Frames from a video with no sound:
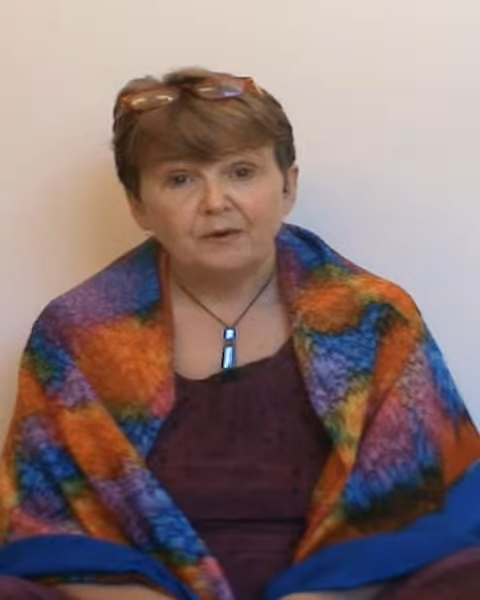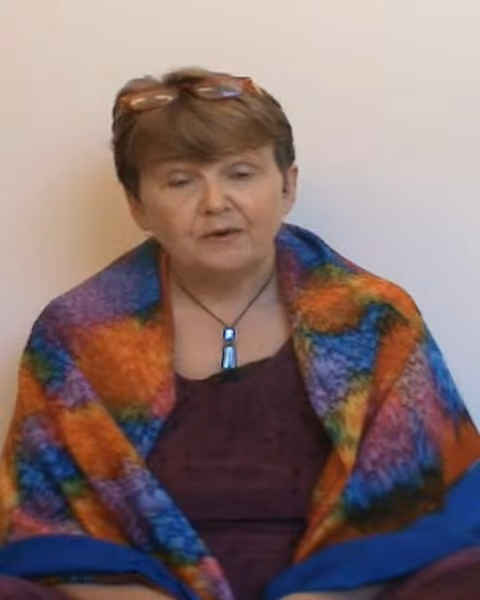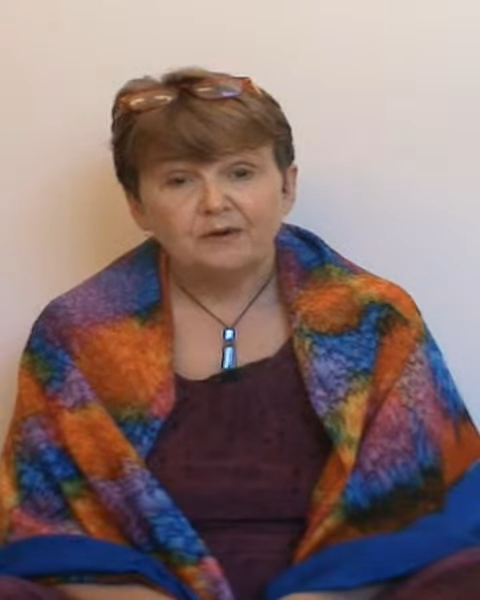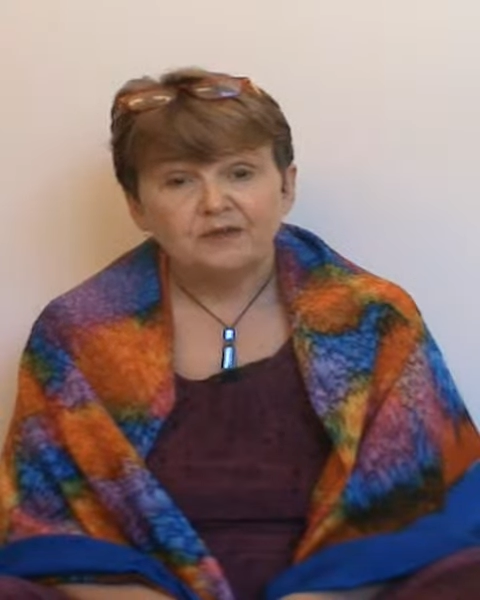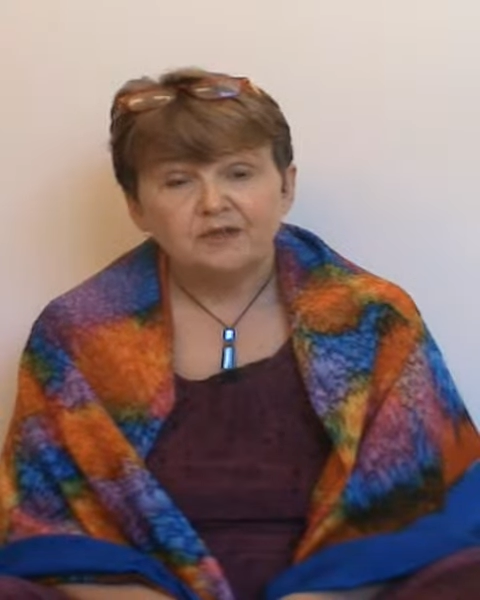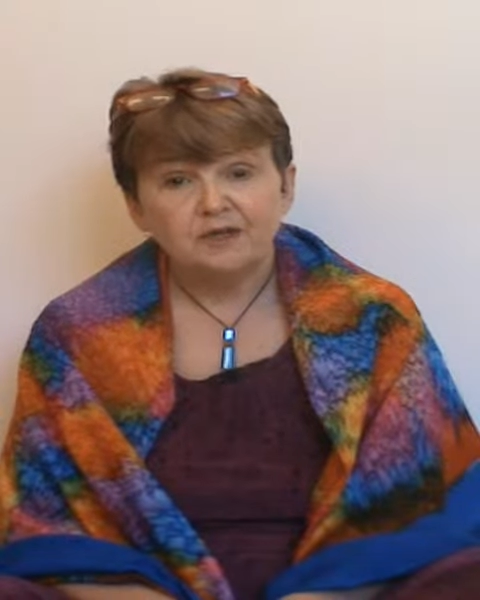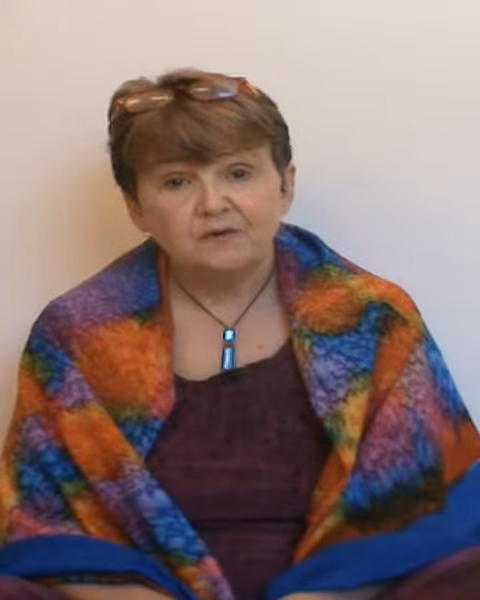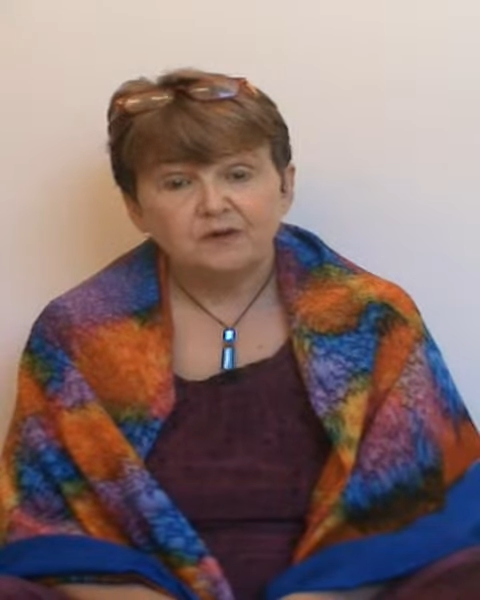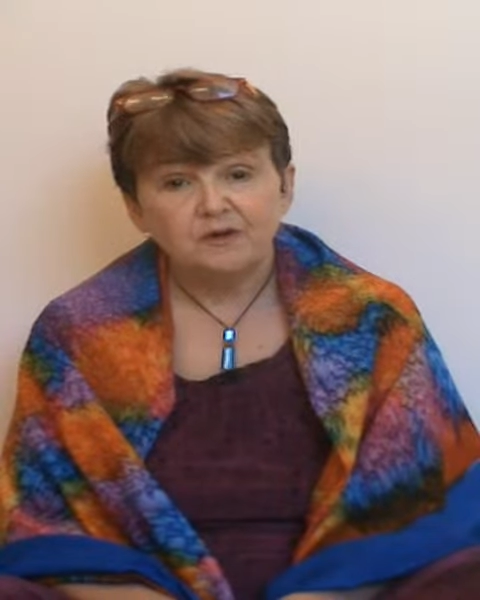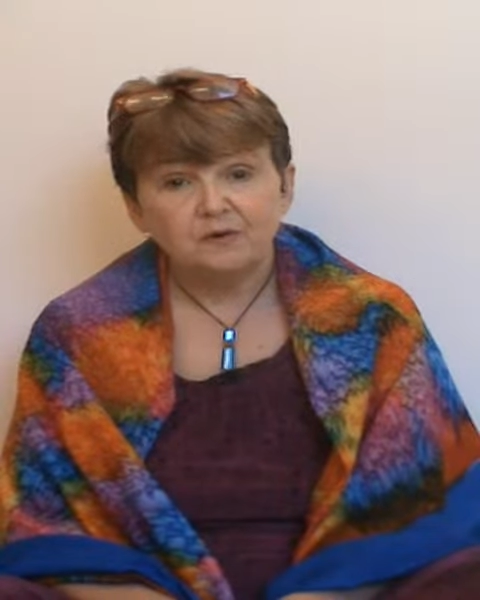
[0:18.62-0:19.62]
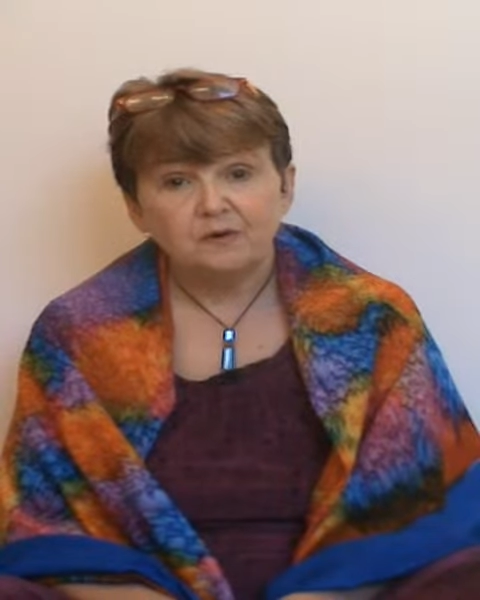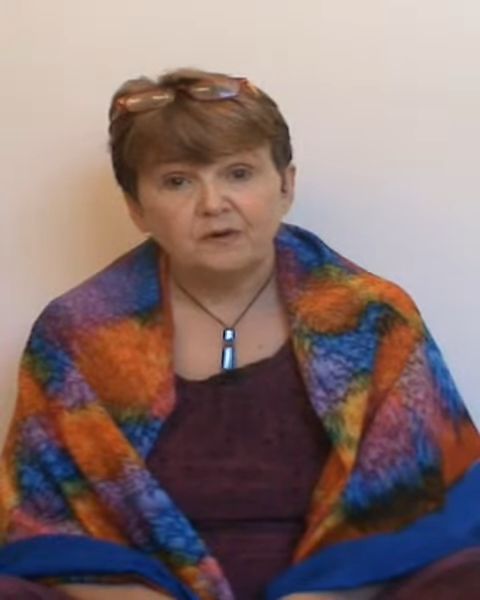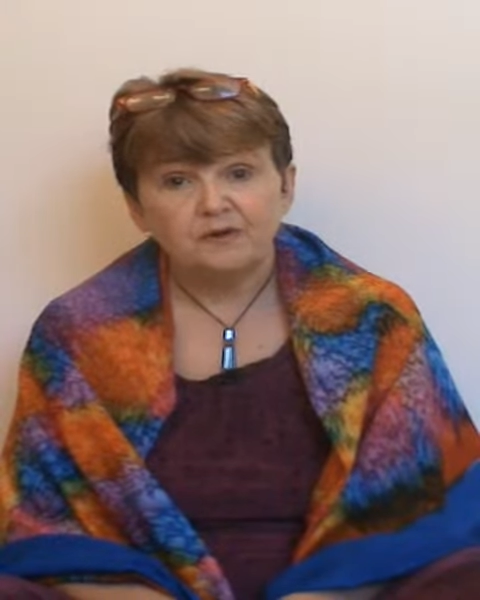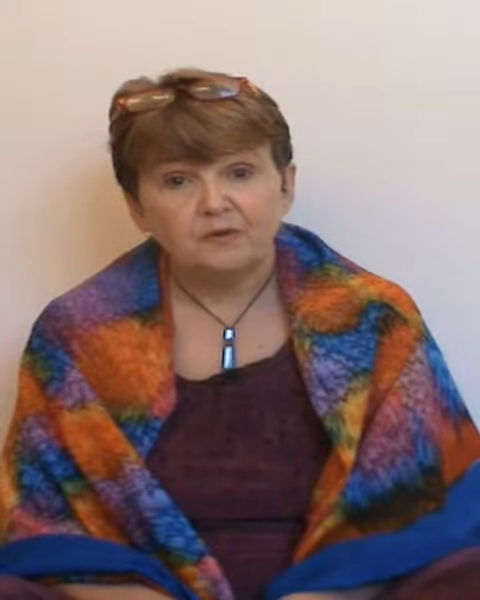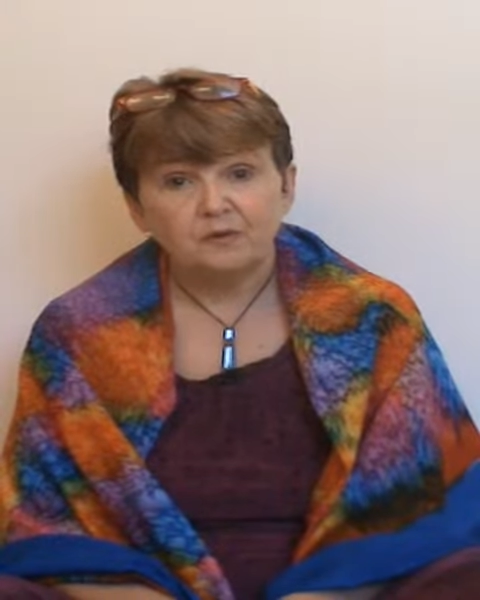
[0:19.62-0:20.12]
Whether as an individual or
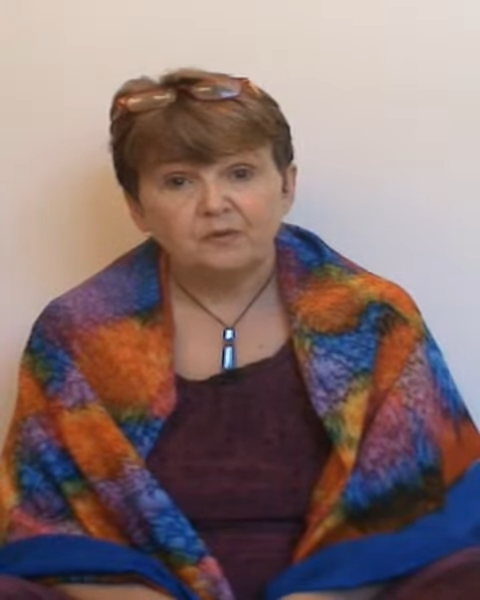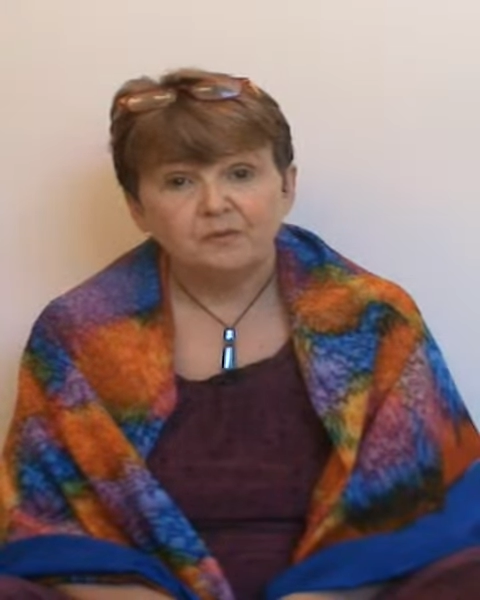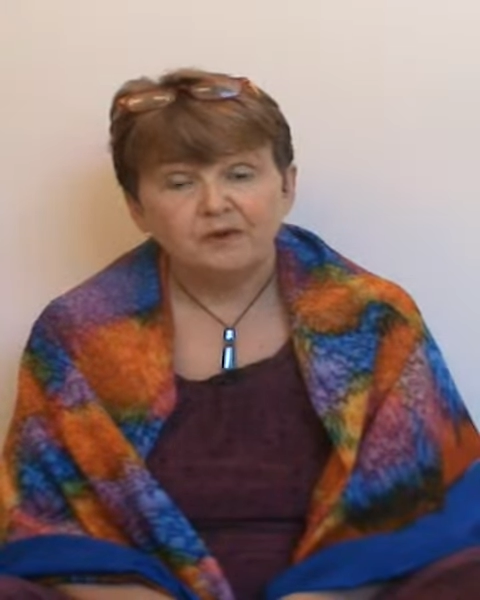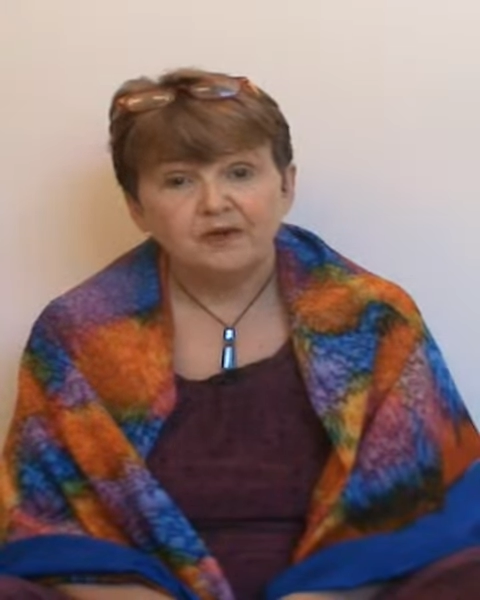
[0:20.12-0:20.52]
as a group,